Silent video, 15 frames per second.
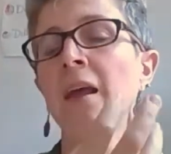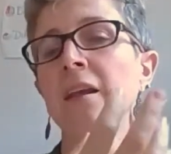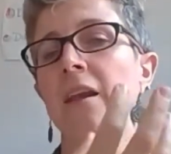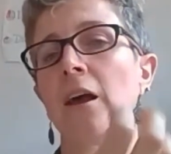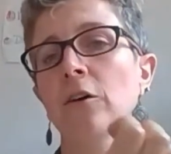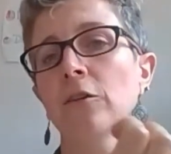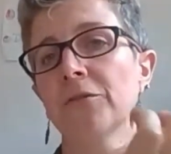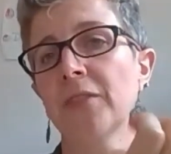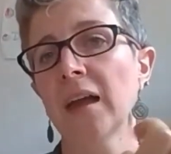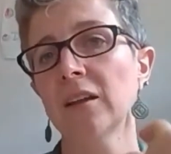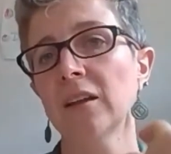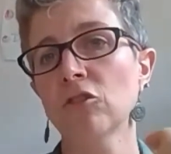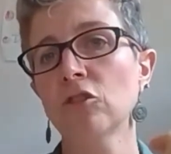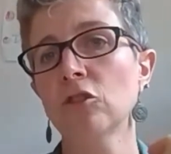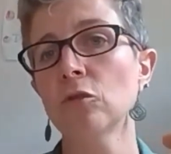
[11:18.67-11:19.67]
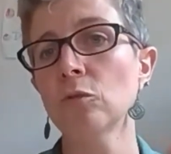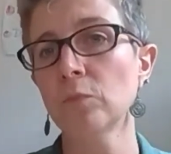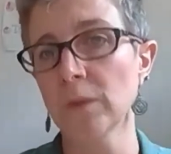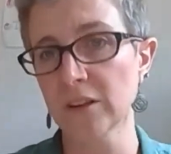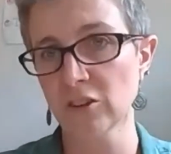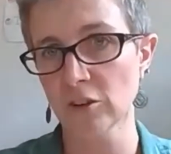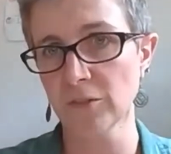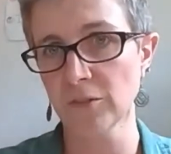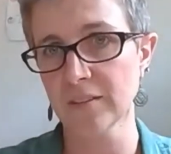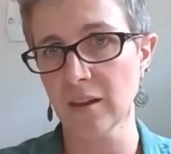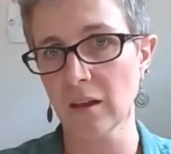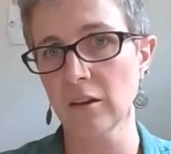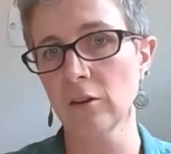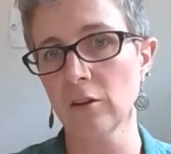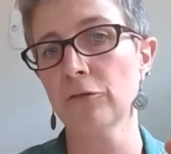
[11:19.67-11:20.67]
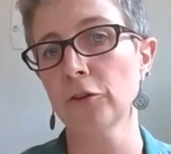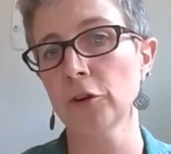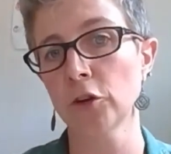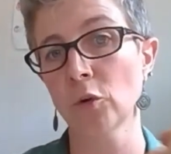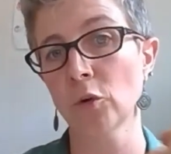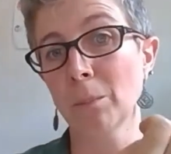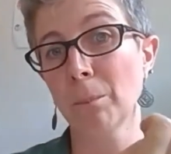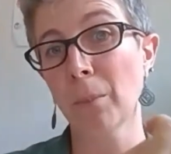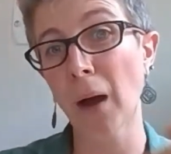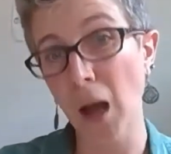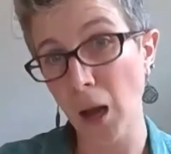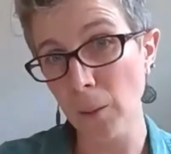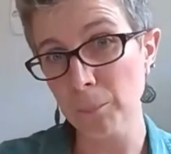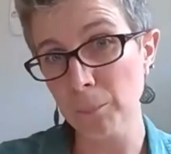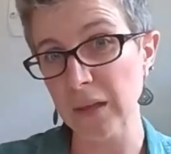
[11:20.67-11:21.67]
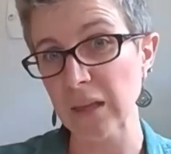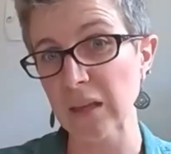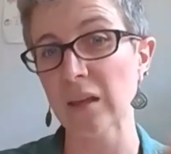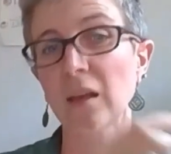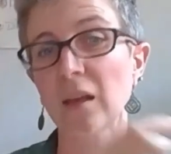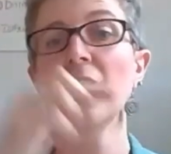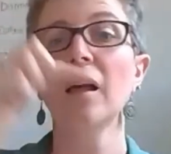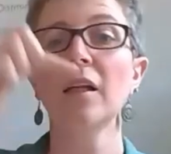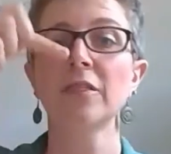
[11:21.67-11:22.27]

Now, if that is too rich of a tendon for your puppy,